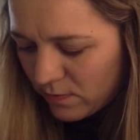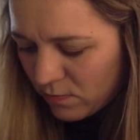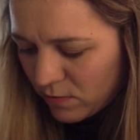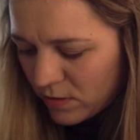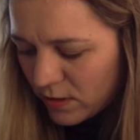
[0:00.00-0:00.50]

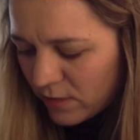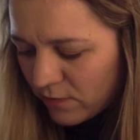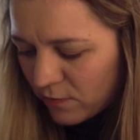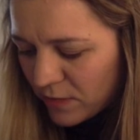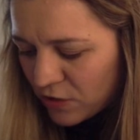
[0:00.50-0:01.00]
with that
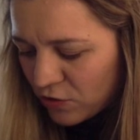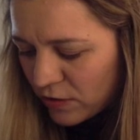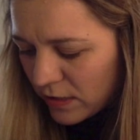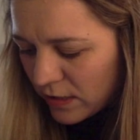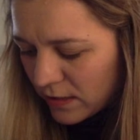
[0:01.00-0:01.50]
information,
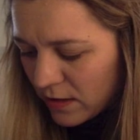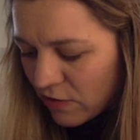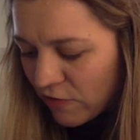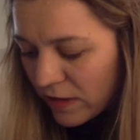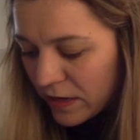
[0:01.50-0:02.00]
I can now
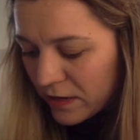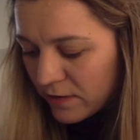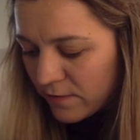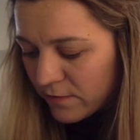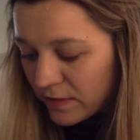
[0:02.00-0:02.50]

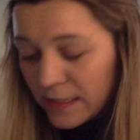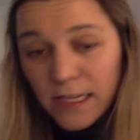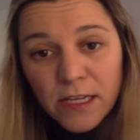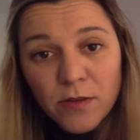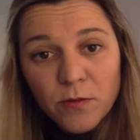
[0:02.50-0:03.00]
find V
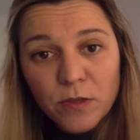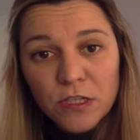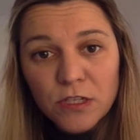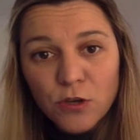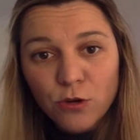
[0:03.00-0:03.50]
C,
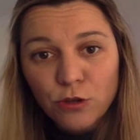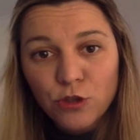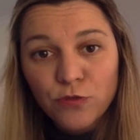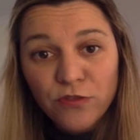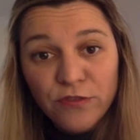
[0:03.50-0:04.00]
which is going
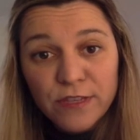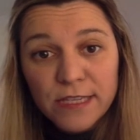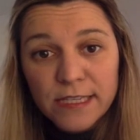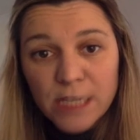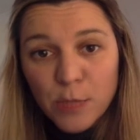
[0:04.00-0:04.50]
to be V
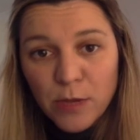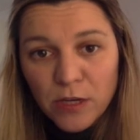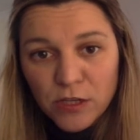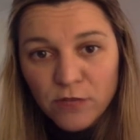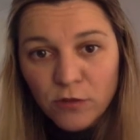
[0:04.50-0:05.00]
C C
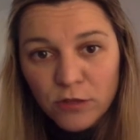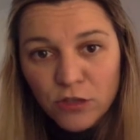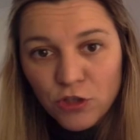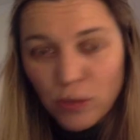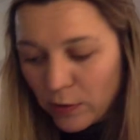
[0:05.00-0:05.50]
minus the
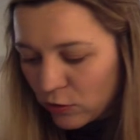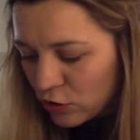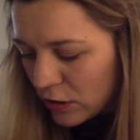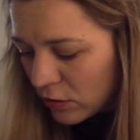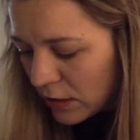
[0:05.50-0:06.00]
voltage drop
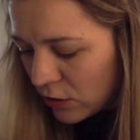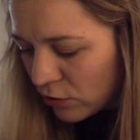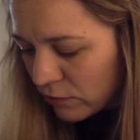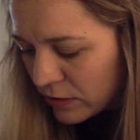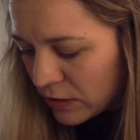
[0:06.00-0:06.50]
across the
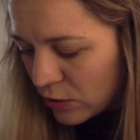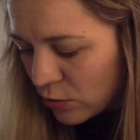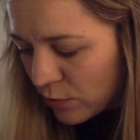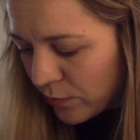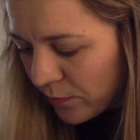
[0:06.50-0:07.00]
collector resistor,